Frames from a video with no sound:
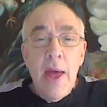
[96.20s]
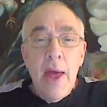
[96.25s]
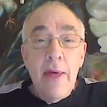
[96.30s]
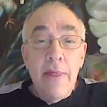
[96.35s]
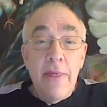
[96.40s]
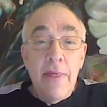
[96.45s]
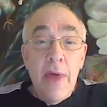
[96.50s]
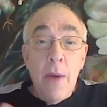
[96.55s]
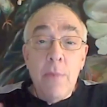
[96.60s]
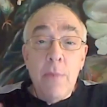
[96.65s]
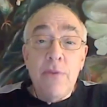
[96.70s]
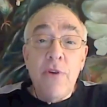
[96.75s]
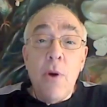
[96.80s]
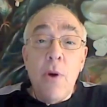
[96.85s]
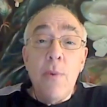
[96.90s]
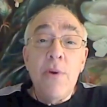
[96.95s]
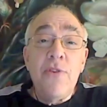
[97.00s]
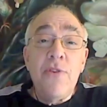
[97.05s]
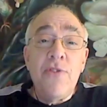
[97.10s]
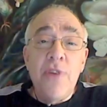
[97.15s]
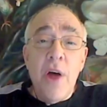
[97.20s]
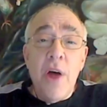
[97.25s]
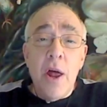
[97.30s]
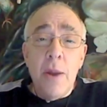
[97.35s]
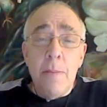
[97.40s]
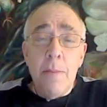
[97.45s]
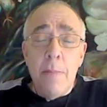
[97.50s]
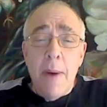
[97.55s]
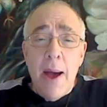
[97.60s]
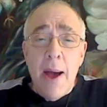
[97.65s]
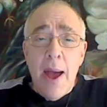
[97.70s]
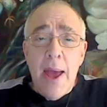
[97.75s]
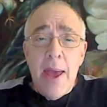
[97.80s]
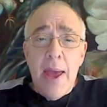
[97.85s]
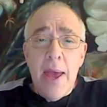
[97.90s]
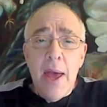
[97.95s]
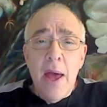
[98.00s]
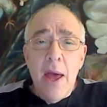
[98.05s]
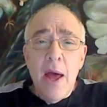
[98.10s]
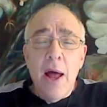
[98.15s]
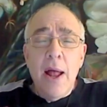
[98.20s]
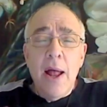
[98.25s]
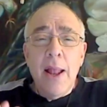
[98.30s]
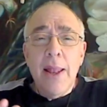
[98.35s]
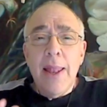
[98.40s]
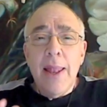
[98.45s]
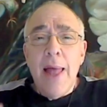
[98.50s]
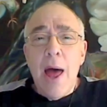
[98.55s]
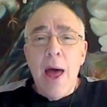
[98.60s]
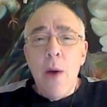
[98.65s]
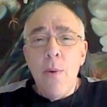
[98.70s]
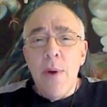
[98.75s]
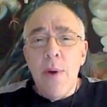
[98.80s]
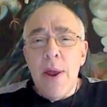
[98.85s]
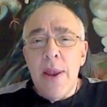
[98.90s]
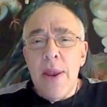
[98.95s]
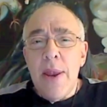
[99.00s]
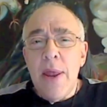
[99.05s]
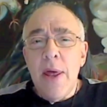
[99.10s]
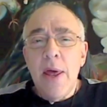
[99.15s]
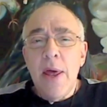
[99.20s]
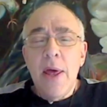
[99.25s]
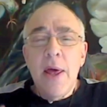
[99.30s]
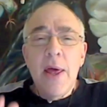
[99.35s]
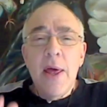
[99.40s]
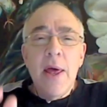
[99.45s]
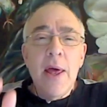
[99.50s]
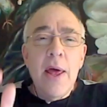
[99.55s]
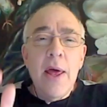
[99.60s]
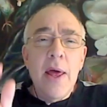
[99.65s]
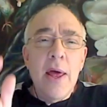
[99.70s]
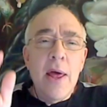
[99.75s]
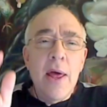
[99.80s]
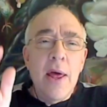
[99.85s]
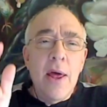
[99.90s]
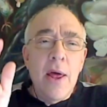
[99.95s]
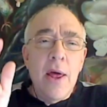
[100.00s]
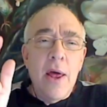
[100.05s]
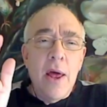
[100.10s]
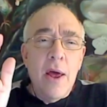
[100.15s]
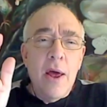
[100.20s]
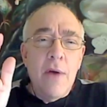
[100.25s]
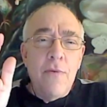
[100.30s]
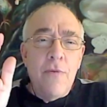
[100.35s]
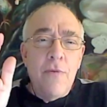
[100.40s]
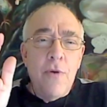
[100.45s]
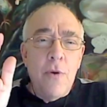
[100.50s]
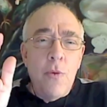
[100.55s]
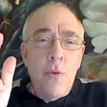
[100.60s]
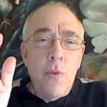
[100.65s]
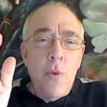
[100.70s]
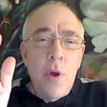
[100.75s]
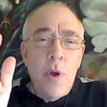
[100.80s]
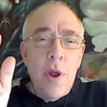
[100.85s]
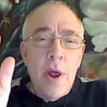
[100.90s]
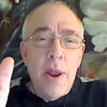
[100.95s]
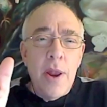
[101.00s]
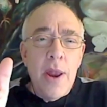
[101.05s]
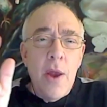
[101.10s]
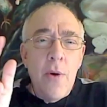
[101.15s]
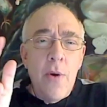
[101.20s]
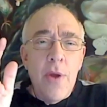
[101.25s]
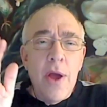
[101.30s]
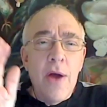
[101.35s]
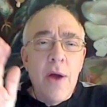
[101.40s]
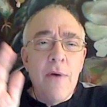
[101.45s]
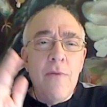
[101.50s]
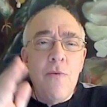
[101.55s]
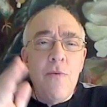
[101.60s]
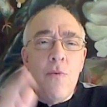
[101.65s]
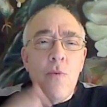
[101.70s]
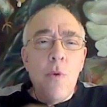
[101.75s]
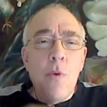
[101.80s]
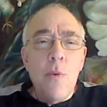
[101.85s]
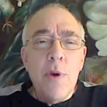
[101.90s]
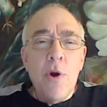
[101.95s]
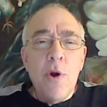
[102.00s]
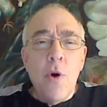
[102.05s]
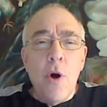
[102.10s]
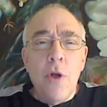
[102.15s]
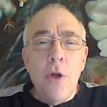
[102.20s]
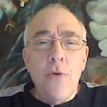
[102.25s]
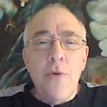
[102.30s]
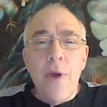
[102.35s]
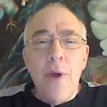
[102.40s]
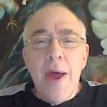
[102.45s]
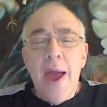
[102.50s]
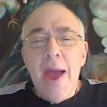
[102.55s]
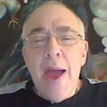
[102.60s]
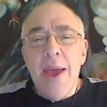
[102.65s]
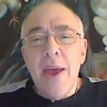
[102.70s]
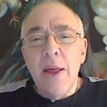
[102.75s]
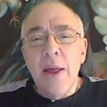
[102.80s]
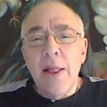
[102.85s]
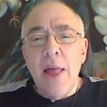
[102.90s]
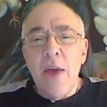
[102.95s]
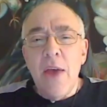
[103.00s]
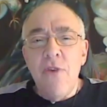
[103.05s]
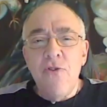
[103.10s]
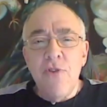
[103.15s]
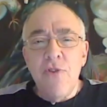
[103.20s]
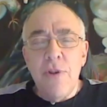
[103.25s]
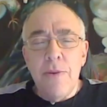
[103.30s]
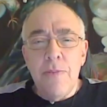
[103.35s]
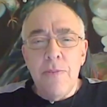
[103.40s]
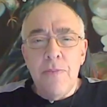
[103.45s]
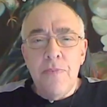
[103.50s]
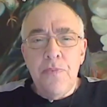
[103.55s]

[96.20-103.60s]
That was always done by allowing for an area of what we call triangulation.